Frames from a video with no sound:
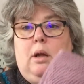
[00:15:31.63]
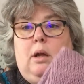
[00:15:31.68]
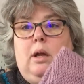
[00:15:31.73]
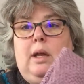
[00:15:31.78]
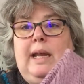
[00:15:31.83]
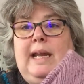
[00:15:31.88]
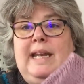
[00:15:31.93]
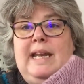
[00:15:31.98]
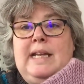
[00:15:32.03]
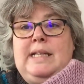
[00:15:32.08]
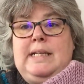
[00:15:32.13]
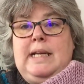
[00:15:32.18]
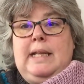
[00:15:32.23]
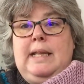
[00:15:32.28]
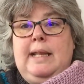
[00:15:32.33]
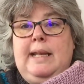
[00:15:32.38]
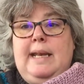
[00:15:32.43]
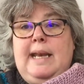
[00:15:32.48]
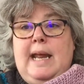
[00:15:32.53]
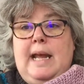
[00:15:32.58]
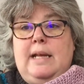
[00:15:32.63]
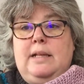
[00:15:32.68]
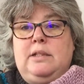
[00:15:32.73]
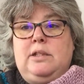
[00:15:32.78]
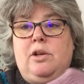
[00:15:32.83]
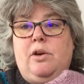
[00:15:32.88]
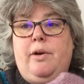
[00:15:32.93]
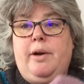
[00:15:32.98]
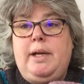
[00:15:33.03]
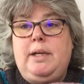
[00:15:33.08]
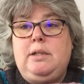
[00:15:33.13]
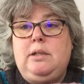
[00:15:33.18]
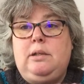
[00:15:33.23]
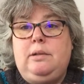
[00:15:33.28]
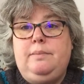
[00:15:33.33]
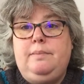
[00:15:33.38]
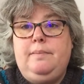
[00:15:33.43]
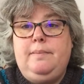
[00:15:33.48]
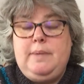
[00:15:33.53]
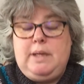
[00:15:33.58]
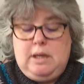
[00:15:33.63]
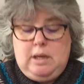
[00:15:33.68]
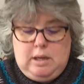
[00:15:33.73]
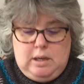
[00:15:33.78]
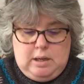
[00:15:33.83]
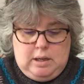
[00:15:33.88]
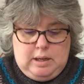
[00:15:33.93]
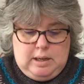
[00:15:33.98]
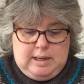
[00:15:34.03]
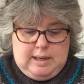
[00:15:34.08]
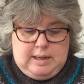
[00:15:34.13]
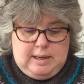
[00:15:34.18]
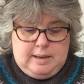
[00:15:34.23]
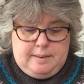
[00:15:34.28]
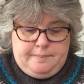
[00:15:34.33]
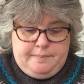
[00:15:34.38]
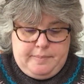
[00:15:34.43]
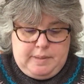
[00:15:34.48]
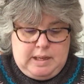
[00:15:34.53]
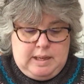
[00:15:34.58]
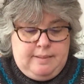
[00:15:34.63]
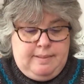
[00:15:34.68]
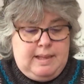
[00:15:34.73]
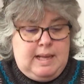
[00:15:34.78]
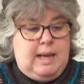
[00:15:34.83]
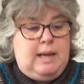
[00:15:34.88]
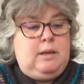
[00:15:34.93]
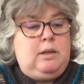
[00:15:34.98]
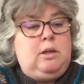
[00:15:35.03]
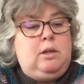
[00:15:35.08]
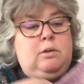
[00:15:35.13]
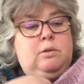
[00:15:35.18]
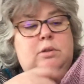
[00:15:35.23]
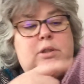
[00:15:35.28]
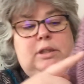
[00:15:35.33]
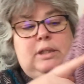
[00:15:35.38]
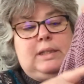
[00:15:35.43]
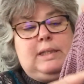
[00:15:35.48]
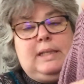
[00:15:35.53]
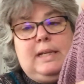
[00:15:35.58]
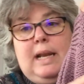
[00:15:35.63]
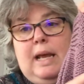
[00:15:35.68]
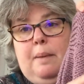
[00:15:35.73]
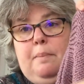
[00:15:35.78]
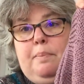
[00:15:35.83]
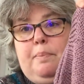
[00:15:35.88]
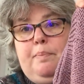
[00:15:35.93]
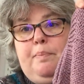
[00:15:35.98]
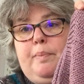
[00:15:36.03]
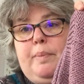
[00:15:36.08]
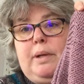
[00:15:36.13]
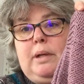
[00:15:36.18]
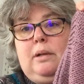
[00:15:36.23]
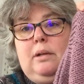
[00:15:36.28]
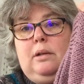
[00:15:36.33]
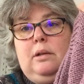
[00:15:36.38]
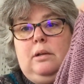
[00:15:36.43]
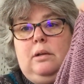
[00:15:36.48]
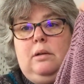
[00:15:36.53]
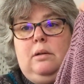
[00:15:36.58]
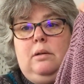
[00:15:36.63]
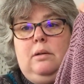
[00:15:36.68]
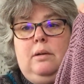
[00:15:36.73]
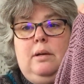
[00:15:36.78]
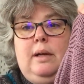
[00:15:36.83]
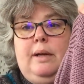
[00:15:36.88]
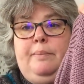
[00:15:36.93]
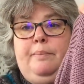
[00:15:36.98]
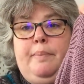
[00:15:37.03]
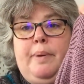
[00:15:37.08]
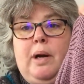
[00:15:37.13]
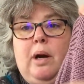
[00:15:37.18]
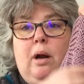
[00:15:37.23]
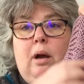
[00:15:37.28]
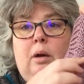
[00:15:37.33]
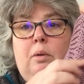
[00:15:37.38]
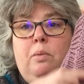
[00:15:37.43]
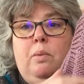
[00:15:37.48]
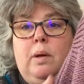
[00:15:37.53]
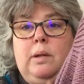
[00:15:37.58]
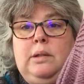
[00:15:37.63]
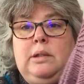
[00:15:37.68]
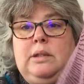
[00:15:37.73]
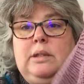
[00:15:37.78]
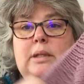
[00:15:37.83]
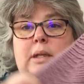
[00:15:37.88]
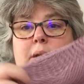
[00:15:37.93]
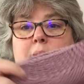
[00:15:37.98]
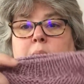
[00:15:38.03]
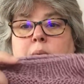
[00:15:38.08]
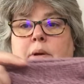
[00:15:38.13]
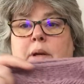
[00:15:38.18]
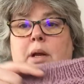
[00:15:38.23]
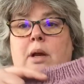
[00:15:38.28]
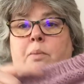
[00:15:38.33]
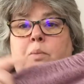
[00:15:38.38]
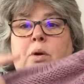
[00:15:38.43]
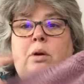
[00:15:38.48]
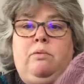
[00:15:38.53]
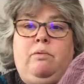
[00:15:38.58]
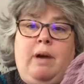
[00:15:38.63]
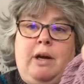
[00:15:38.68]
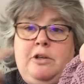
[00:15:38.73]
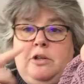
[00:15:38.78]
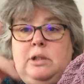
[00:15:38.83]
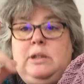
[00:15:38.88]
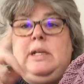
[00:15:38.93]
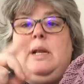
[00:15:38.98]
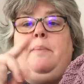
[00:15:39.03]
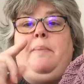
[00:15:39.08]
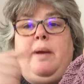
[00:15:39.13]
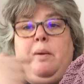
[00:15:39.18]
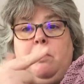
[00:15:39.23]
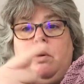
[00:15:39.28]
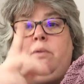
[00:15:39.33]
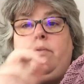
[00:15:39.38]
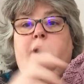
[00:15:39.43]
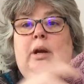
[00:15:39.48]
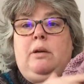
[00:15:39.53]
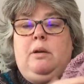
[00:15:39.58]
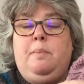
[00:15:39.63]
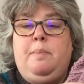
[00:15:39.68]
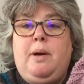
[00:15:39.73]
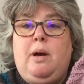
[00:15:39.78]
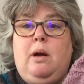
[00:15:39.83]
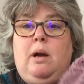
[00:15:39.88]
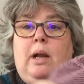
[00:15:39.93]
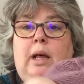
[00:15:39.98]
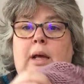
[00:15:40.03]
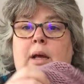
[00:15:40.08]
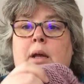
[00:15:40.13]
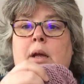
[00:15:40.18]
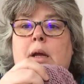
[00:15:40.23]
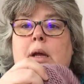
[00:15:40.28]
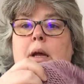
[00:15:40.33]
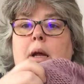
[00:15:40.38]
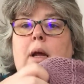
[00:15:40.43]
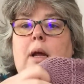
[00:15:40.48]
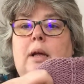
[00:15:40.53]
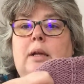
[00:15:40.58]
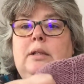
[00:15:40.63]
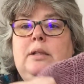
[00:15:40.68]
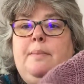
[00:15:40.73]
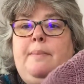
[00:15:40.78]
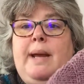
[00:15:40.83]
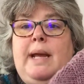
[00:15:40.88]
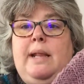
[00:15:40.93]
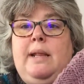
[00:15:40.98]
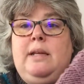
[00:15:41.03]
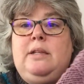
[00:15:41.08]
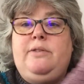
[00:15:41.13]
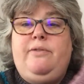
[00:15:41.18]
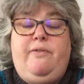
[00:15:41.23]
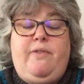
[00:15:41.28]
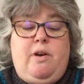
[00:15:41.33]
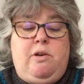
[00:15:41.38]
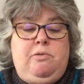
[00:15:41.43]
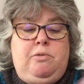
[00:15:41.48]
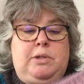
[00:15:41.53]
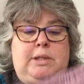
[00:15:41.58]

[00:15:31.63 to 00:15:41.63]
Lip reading: knitting the knit side, and then you slip and purl one round. You slip it, one round you purl it, to make this faux